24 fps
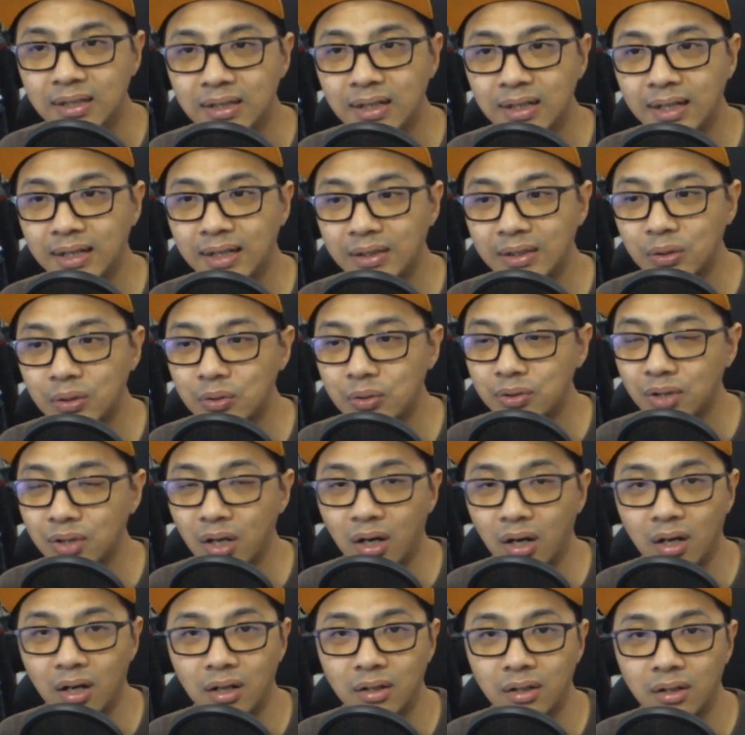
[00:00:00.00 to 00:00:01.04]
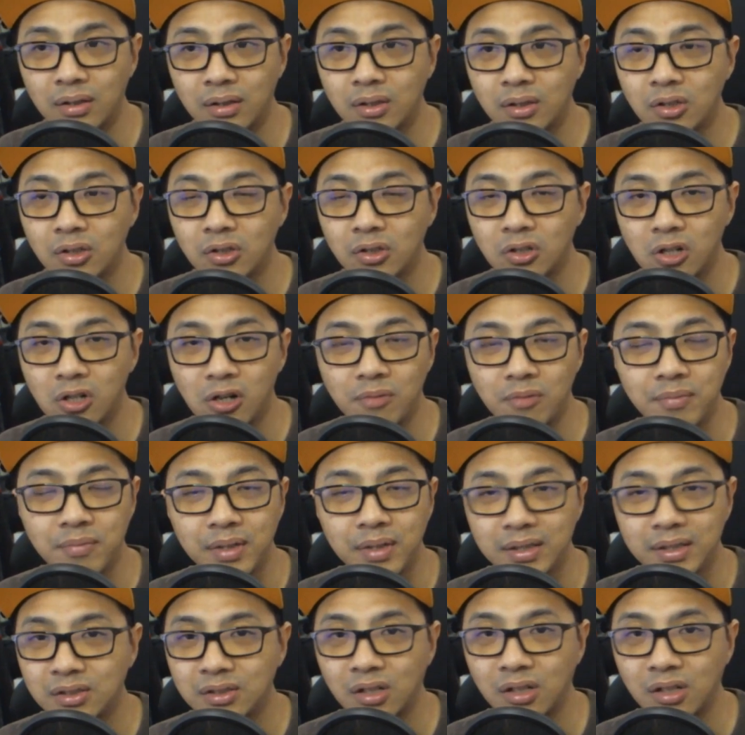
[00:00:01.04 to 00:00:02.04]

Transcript: and those are comics,